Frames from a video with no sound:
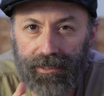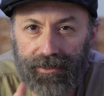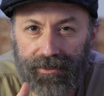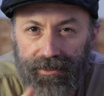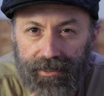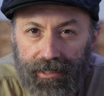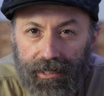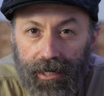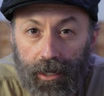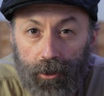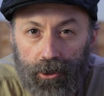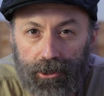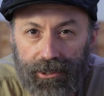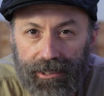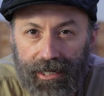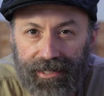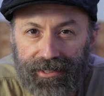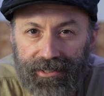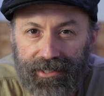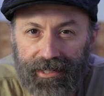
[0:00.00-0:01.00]
It's the color
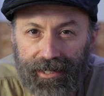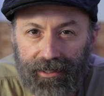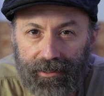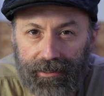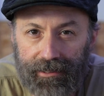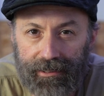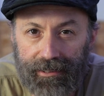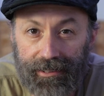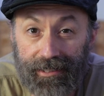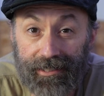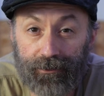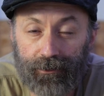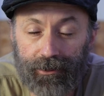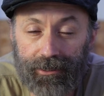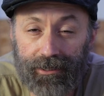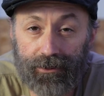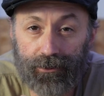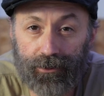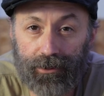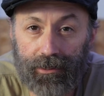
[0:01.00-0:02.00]
changing LED,
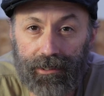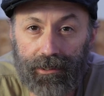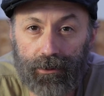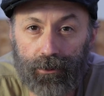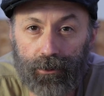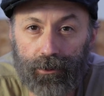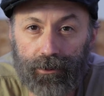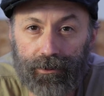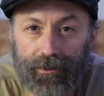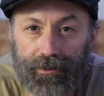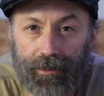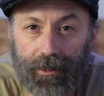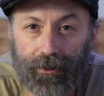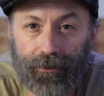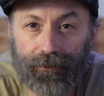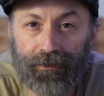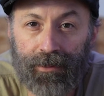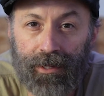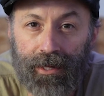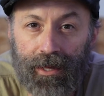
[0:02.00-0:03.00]
which is really cool.
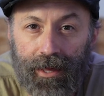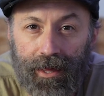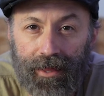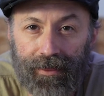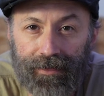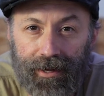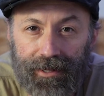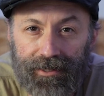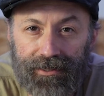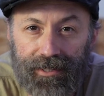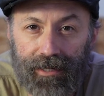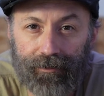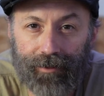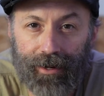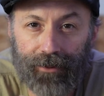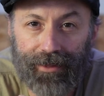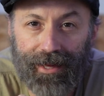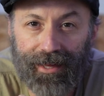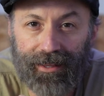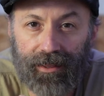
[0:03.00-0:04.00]
So nice thing
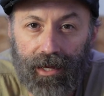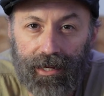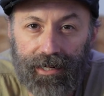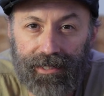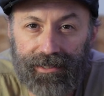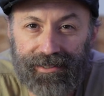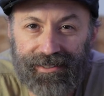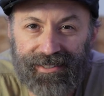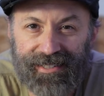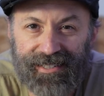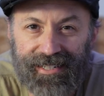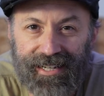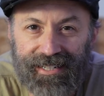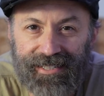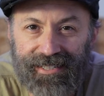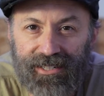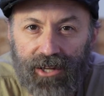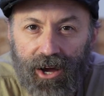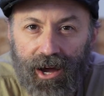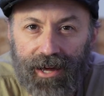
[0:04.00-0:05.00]
about that light is
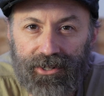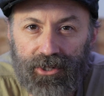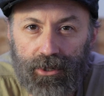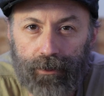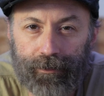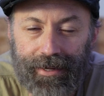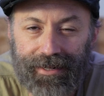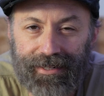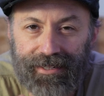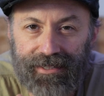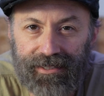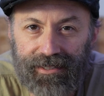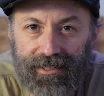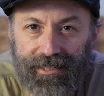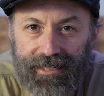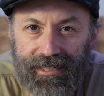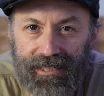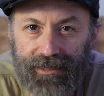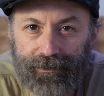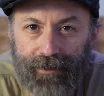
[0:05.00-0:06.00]
it's not
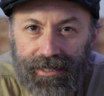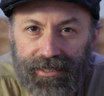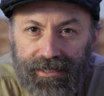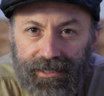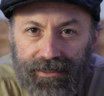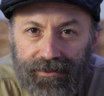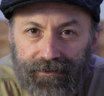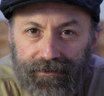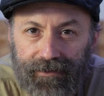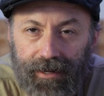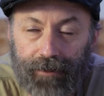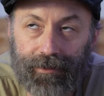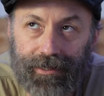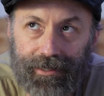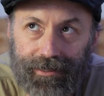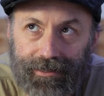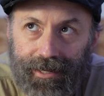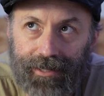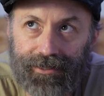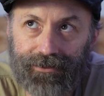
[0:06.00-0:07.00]
tremendously expensive. I
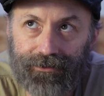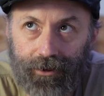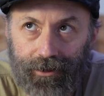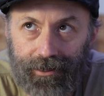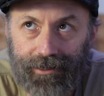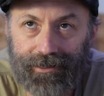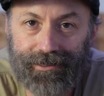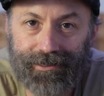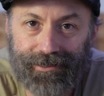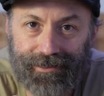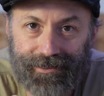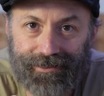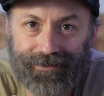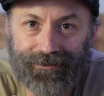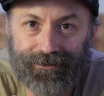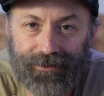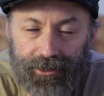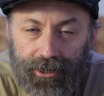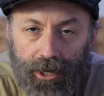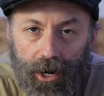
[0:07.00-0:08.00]
mean, as far as
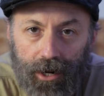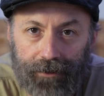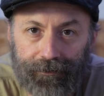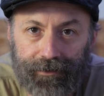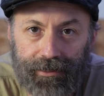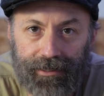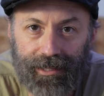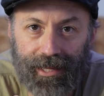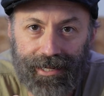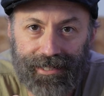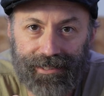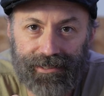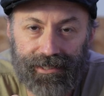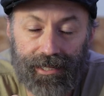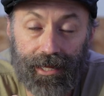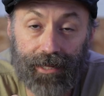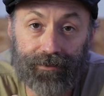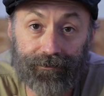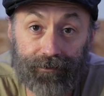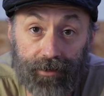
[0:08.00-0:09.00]
photography lights
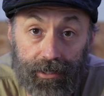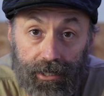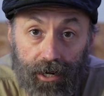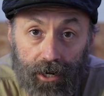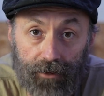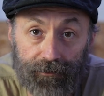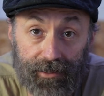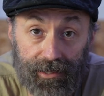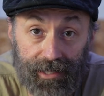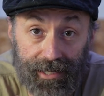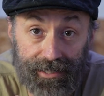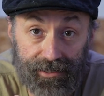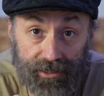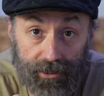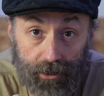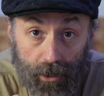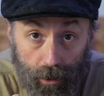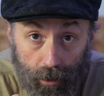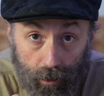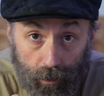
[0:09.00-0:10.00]
and videography lights
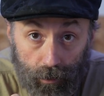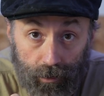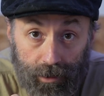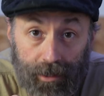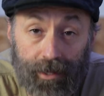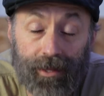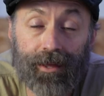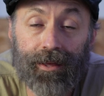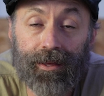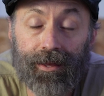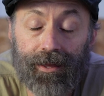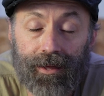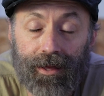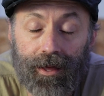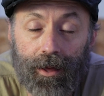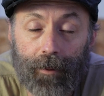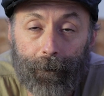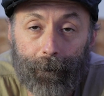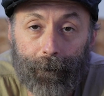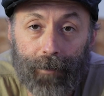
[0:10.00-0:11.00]
go,
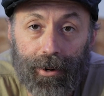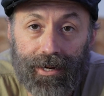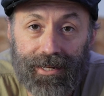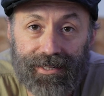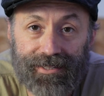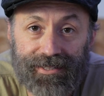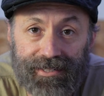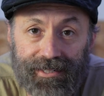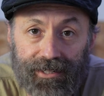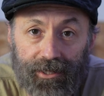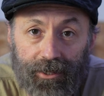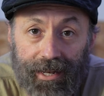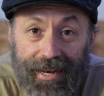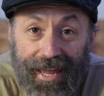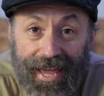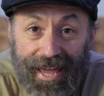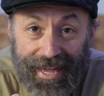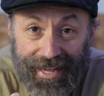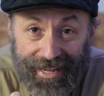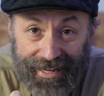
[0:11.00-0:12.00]
but it's still
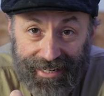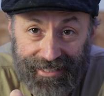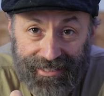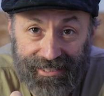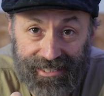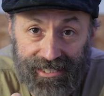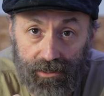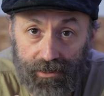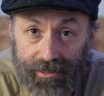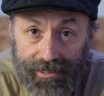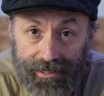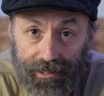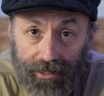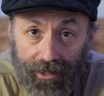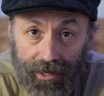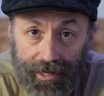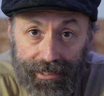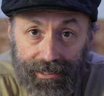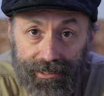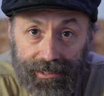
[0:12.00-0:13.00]
an excellent
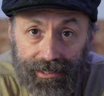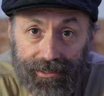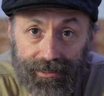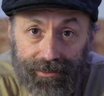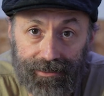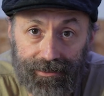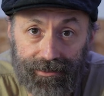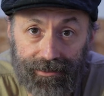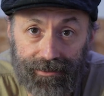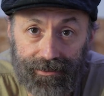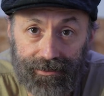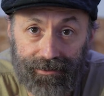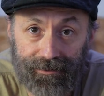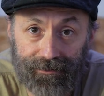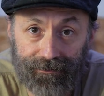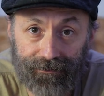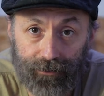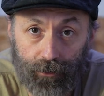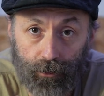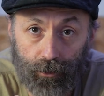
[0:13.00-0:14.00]
light
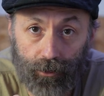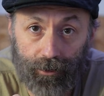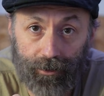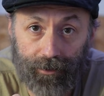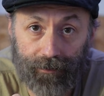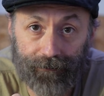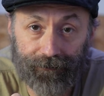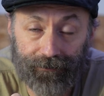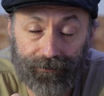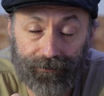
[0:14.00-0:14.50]
for